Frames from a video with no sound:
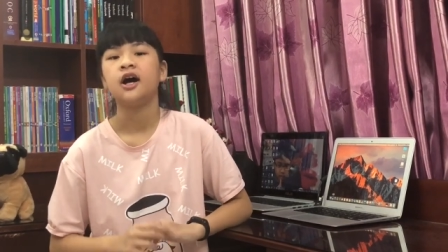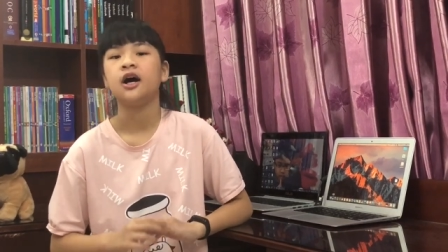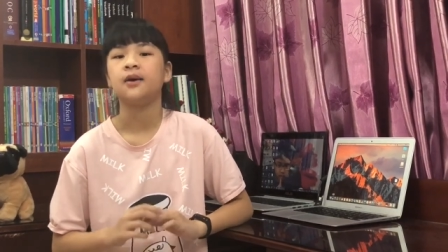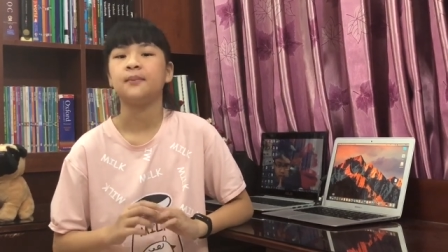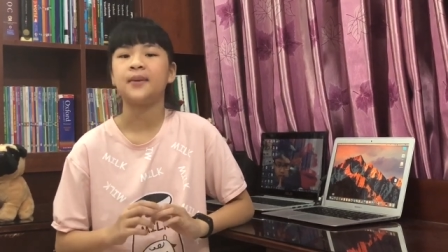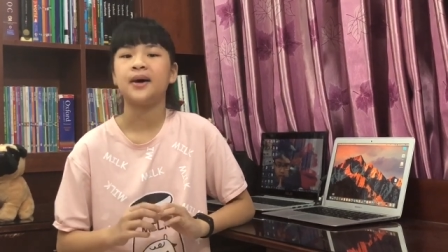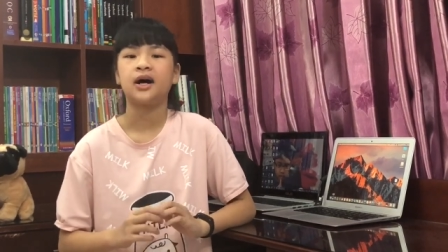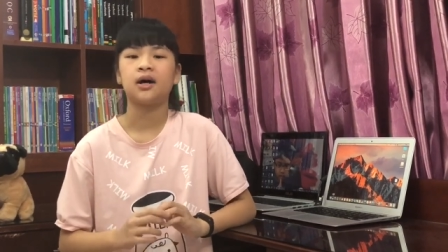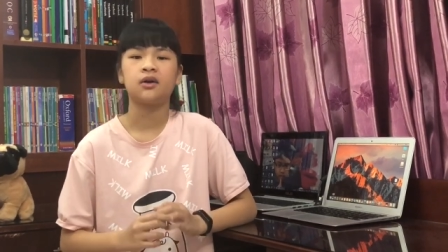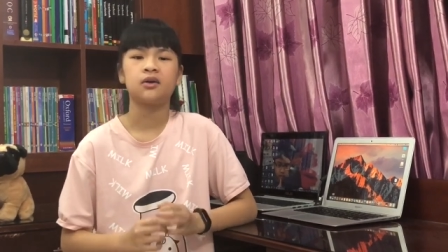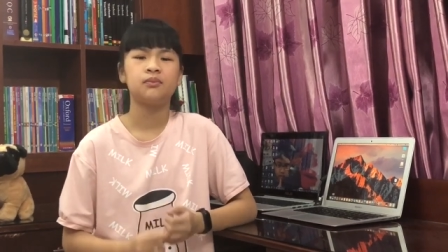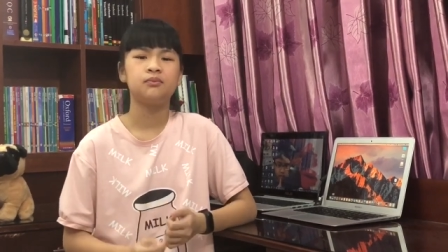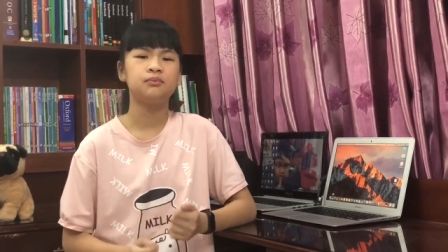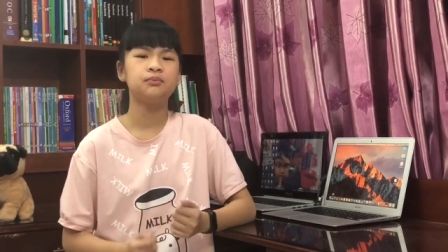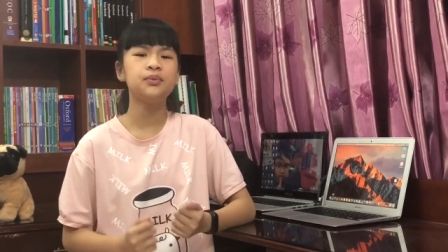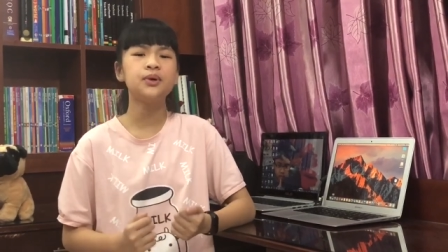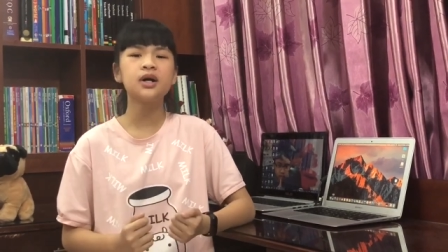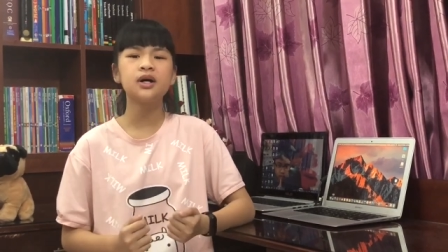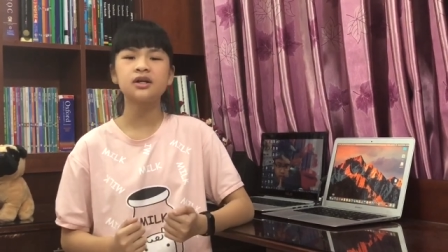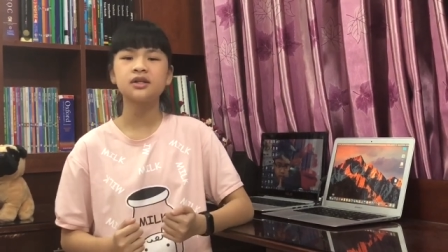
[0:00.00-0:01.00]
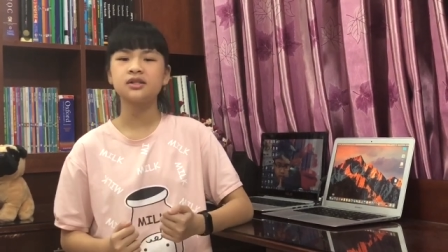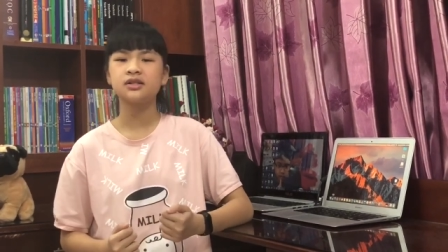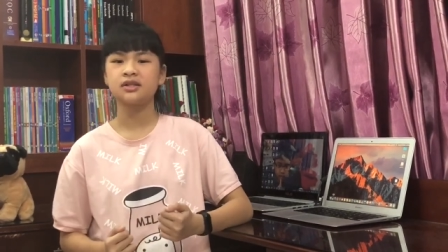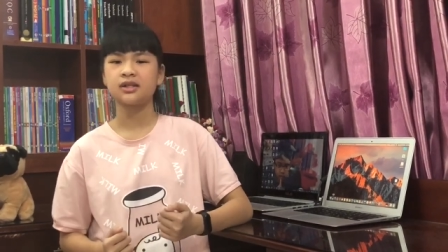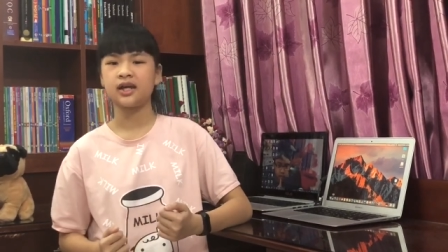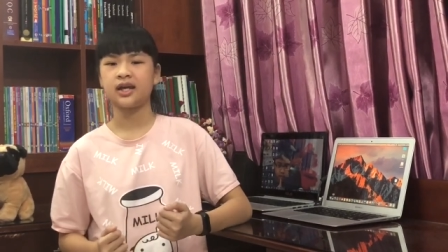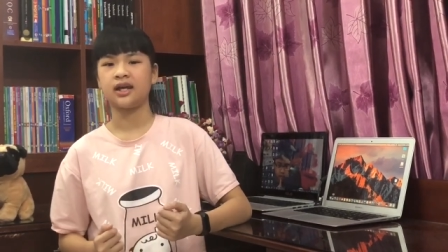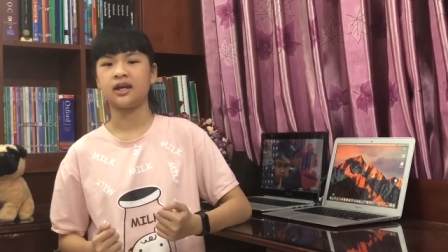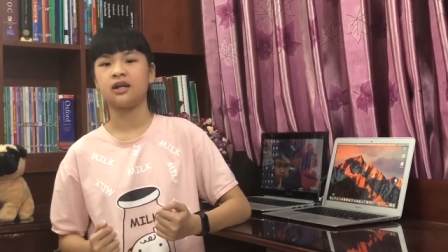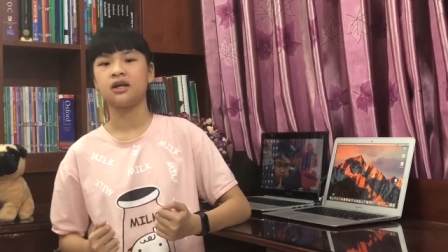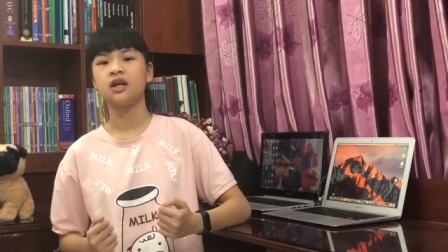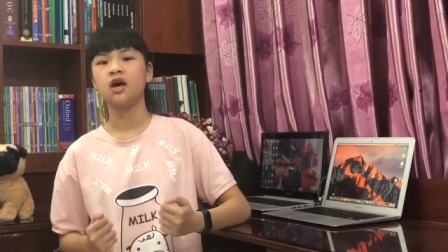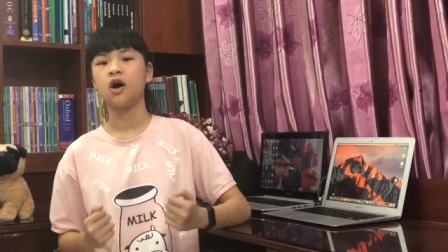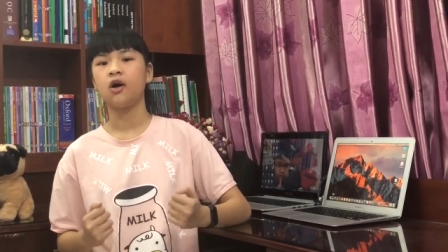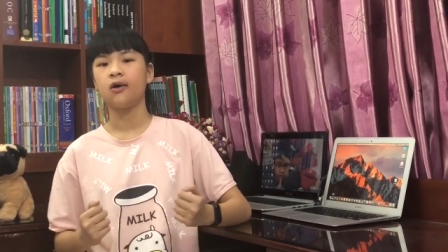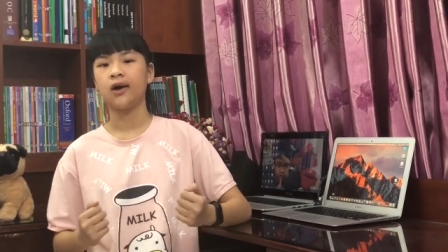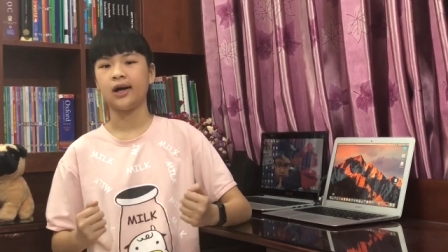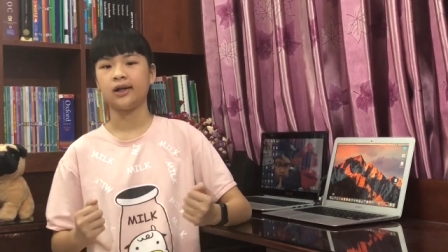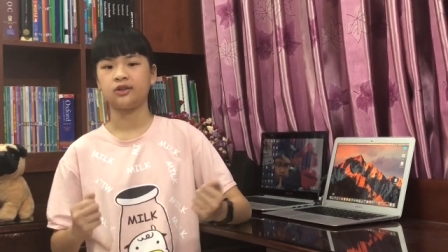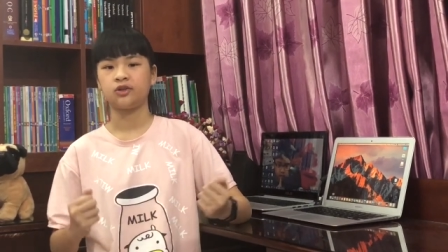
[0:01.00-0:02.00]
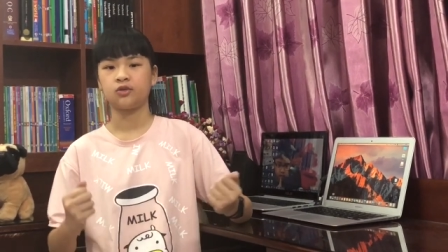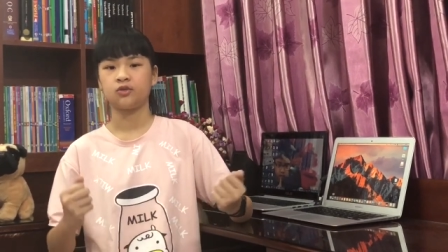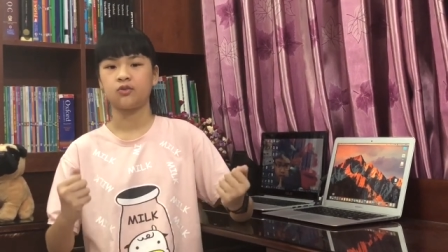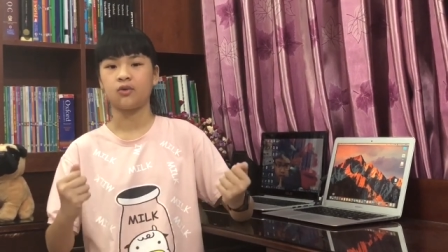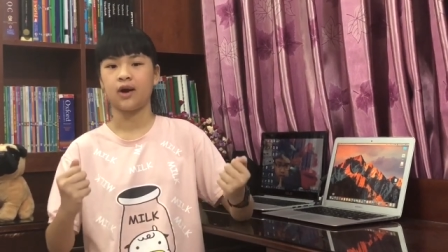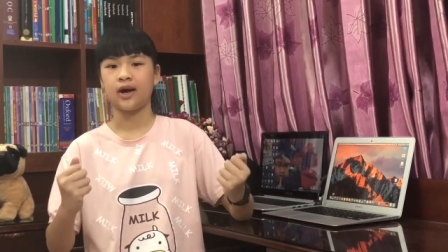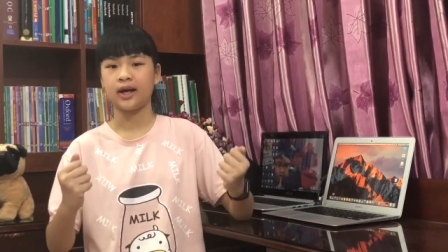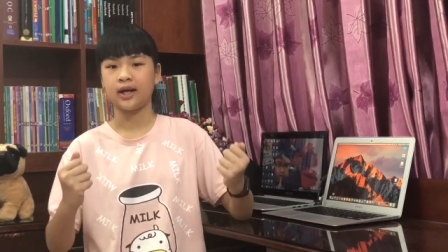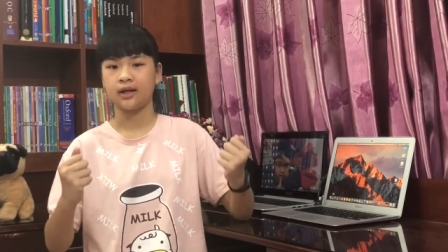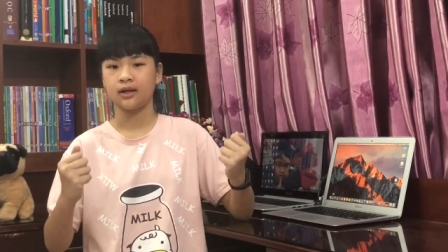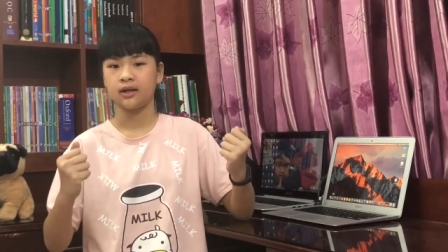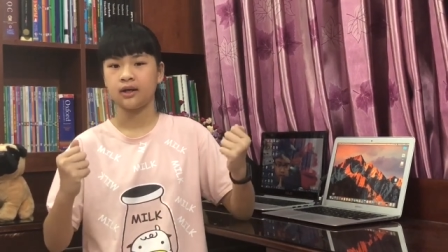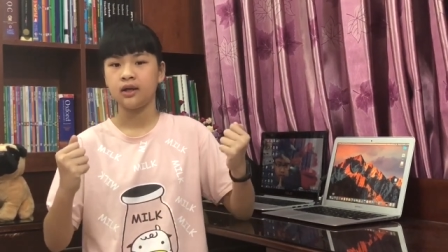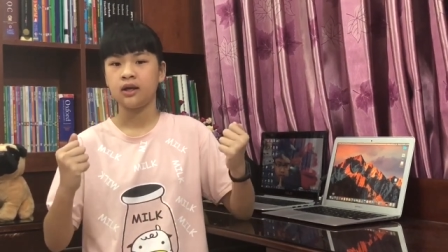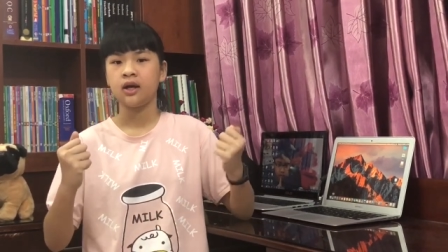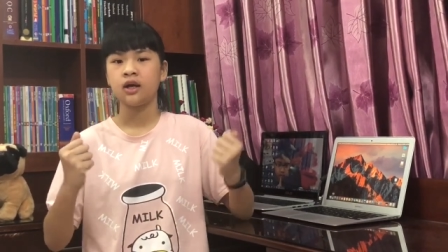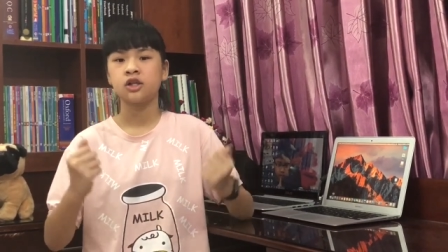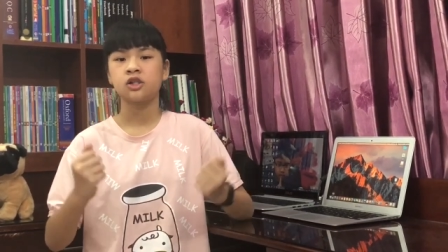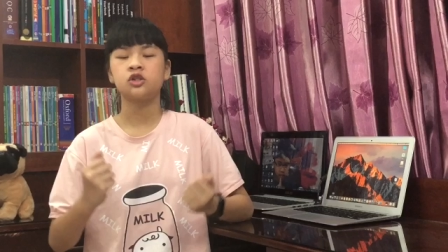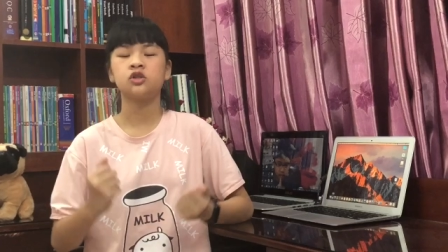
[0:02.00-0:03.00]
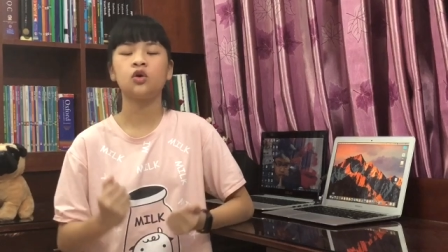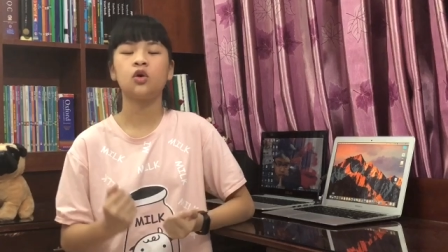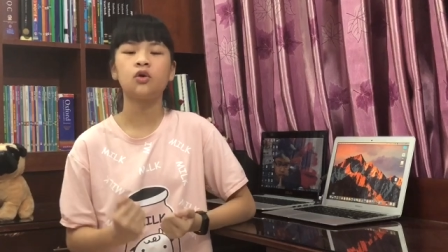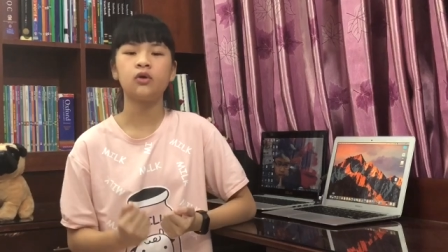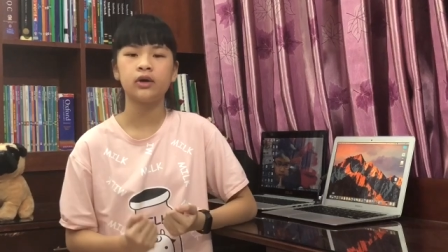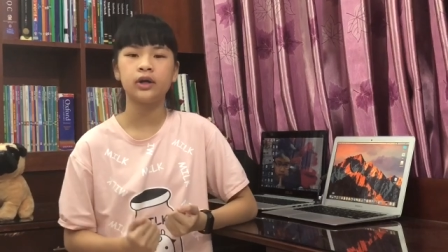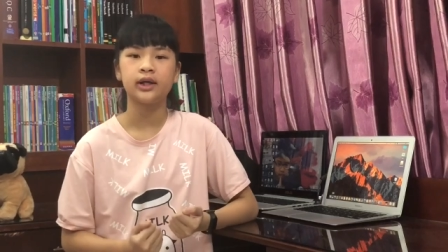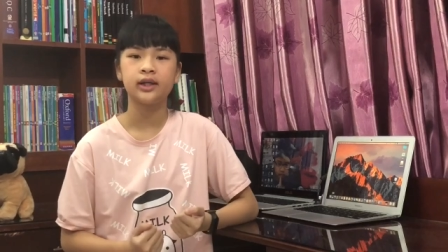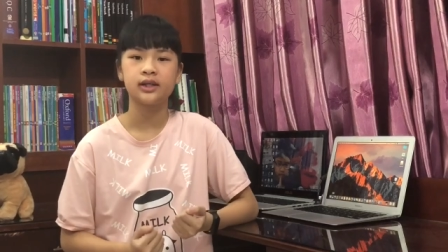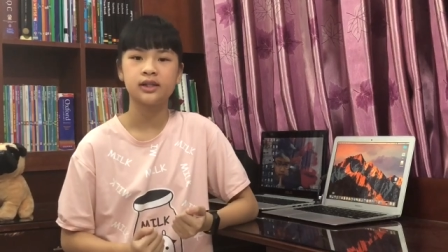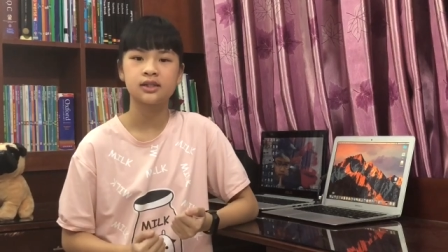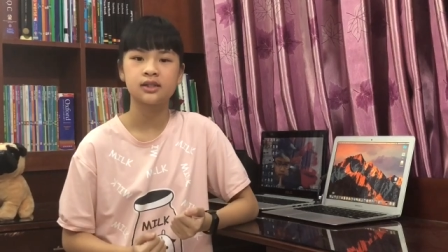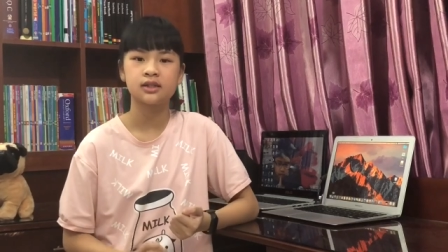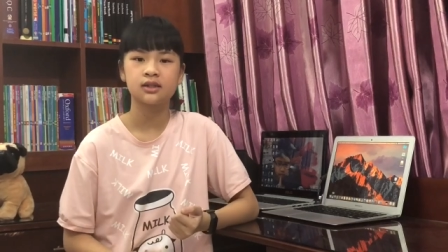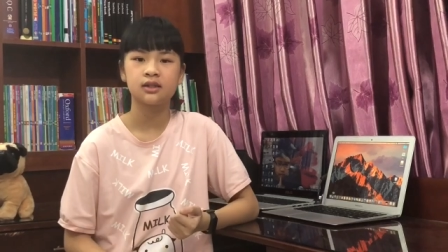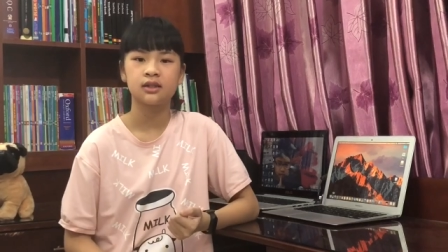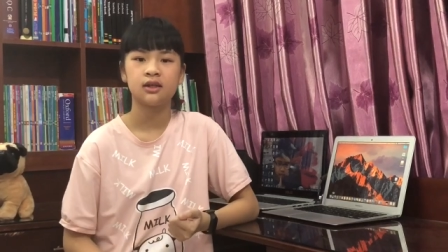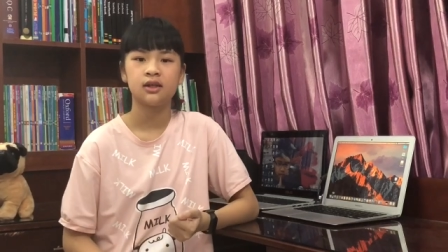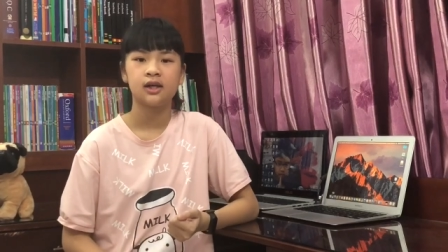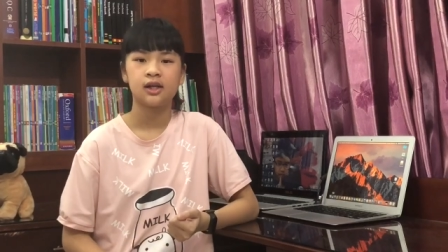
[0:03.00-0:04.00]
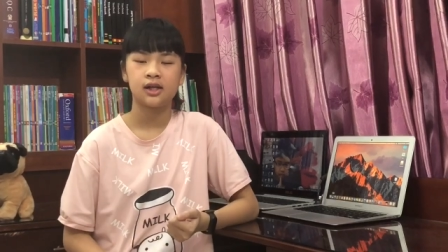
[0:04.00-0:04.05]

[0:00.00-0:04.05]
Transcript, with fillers: about books and know how to write stories.